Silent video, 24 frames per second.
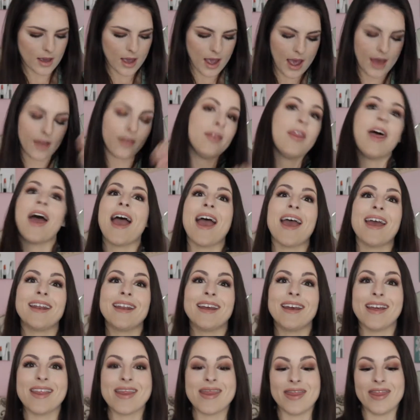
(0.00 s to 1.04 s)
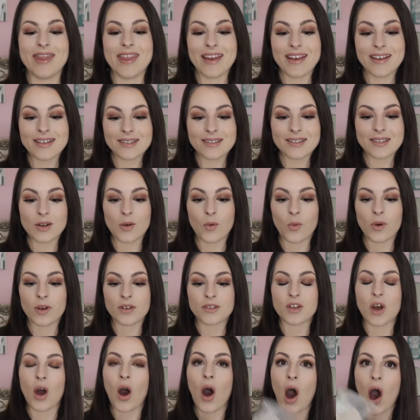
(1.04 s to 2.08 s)
And then this
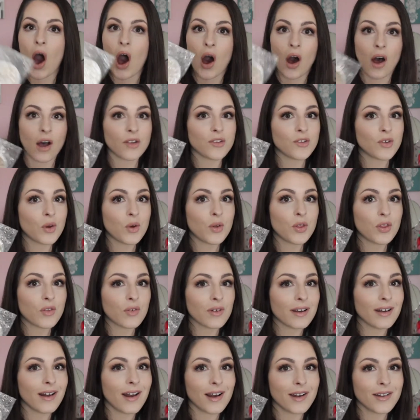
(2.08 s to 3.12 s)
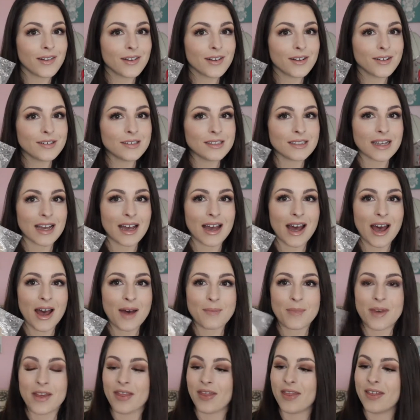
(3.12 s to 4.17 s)
was also
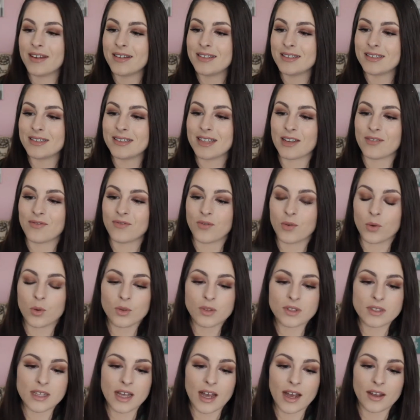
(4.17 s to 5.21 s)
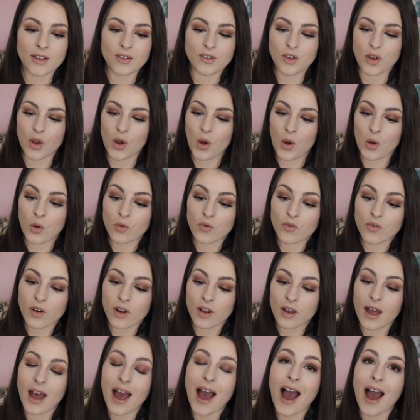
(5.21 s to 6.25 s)
$3. This is a full-size
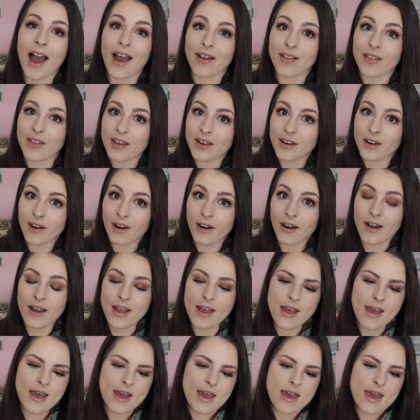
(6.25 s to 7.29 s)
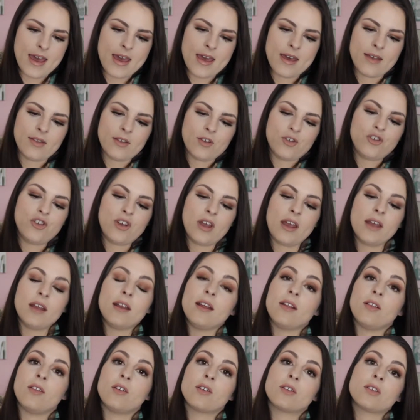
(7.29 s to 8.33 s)
Ofra highlighter, and the shade,
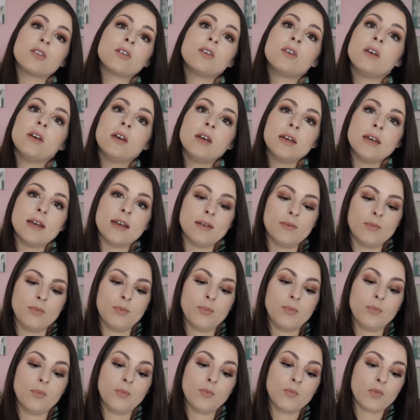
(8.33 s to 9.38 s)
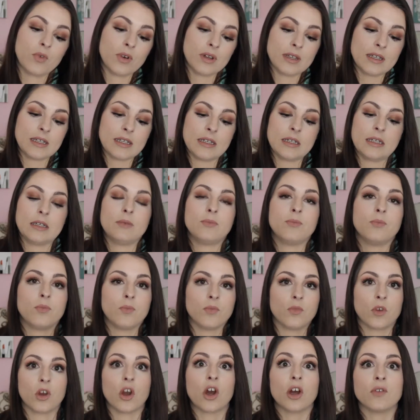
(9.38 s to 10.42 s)
it looked really
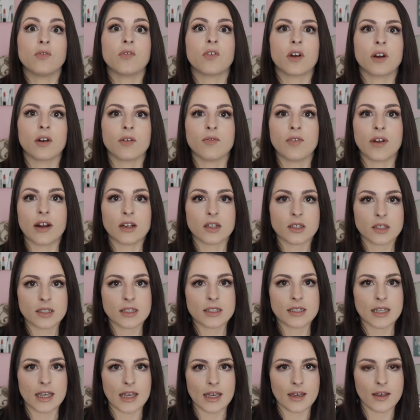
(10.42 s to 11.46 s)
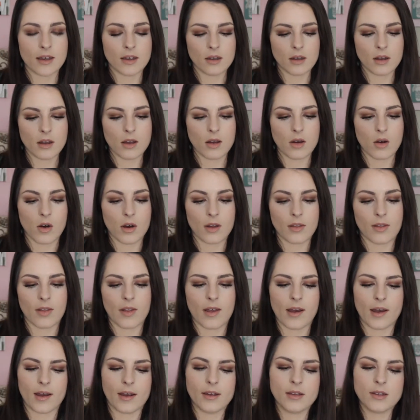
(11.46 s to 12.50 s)
good for fair skin
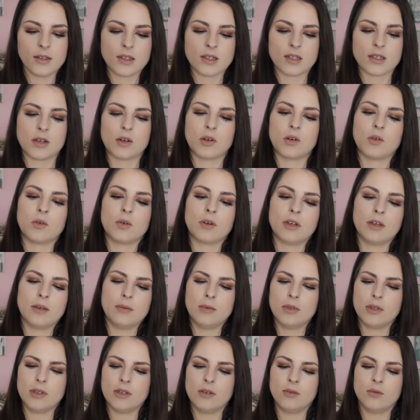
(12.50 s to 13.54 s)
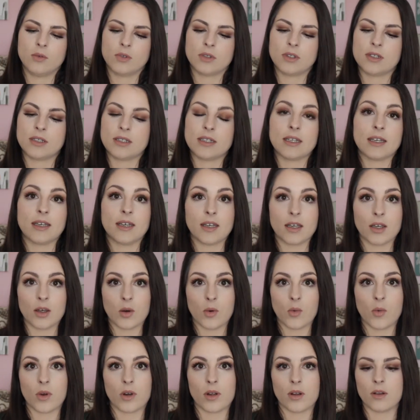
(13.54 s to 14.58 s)
online, so come on, we'll see
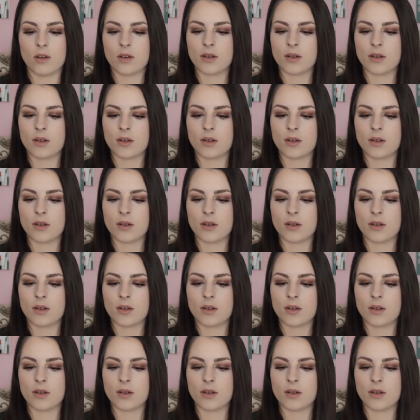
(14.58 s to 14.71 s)
what it